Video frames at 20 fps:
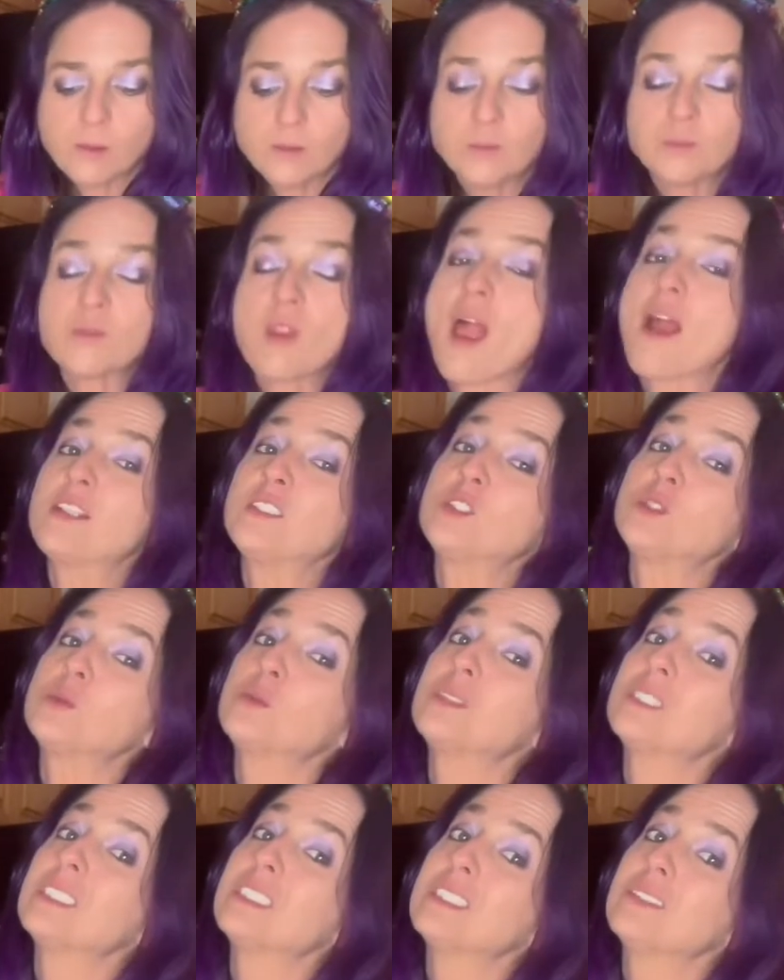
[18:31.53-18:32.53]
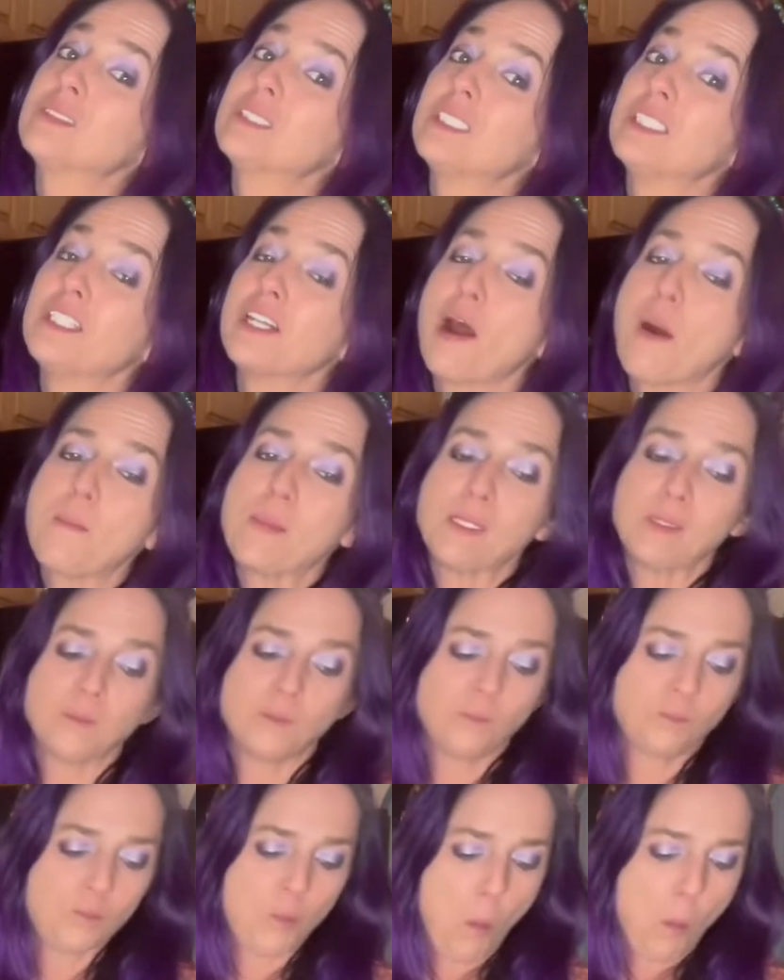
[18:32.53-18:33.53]
That's really, really yummy.
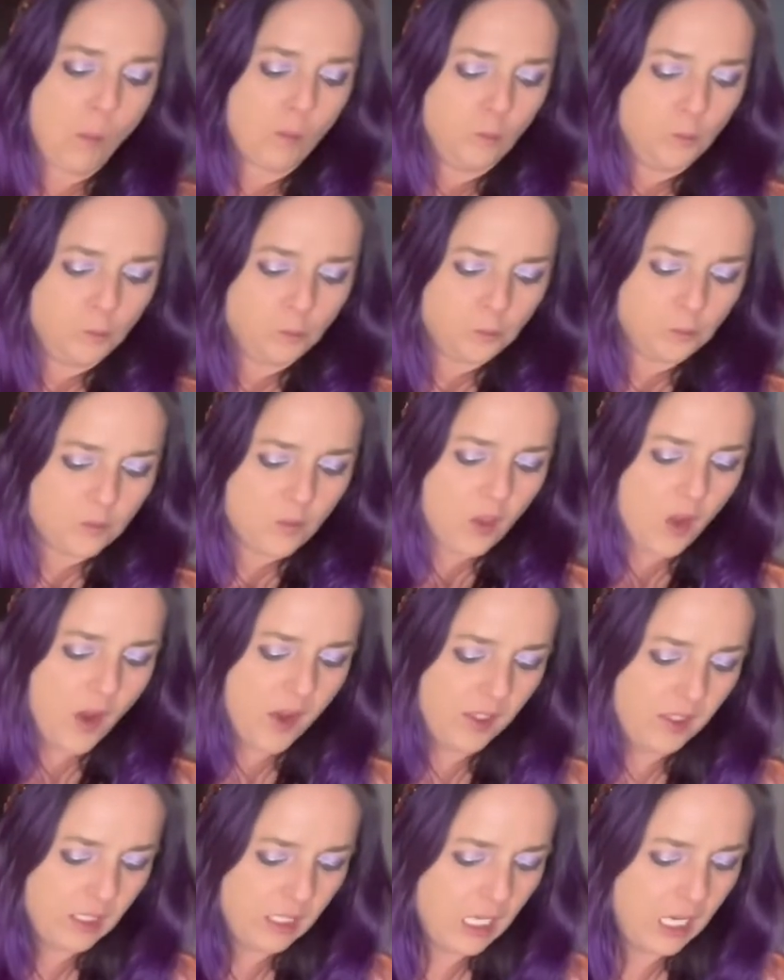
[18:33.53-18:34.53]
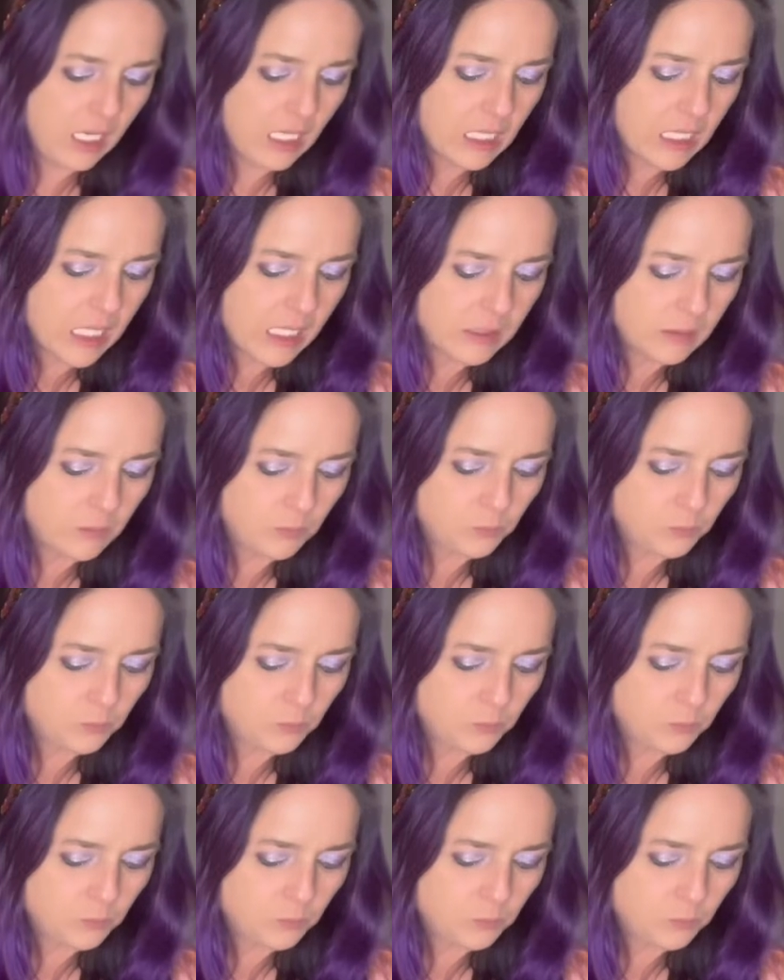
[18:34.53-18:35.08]
I like that.